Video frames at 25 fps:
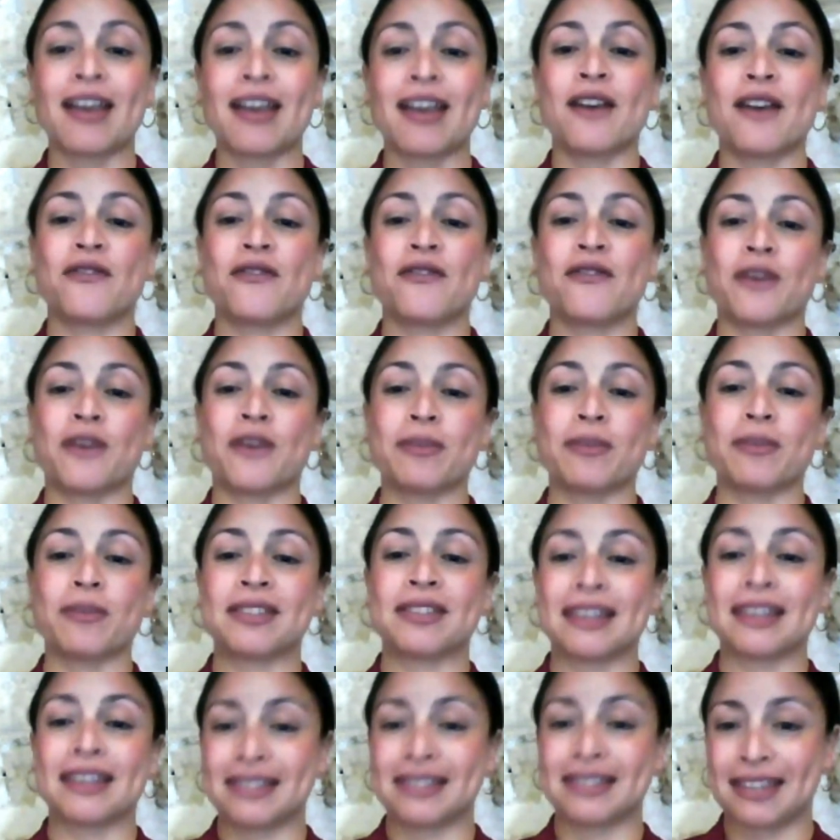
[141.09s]
from the
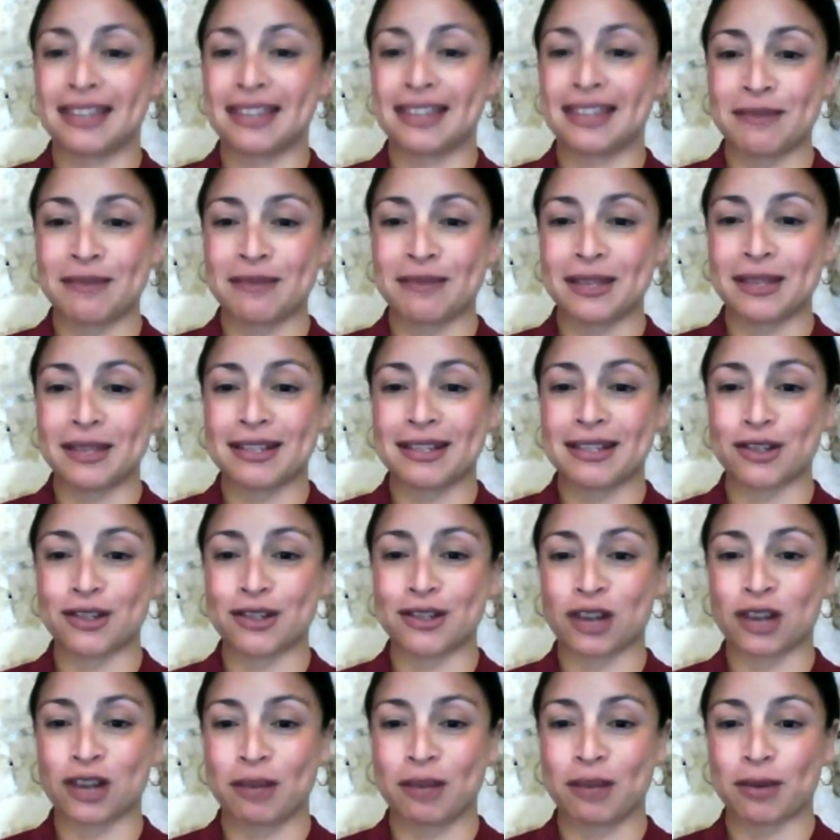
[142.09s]
Sydney Business
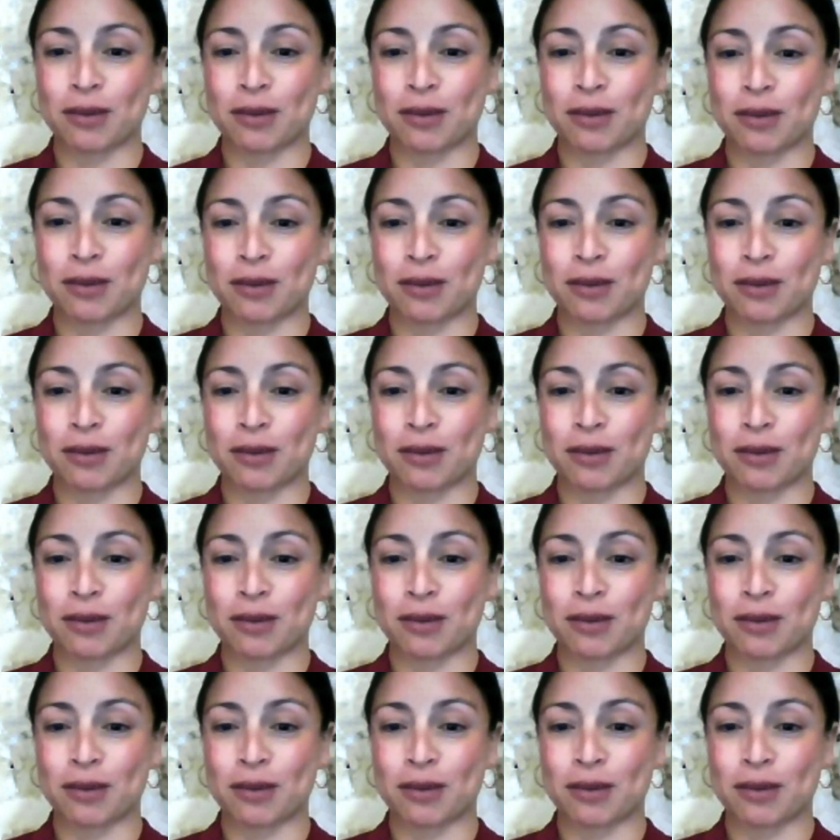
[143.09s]
Chamber,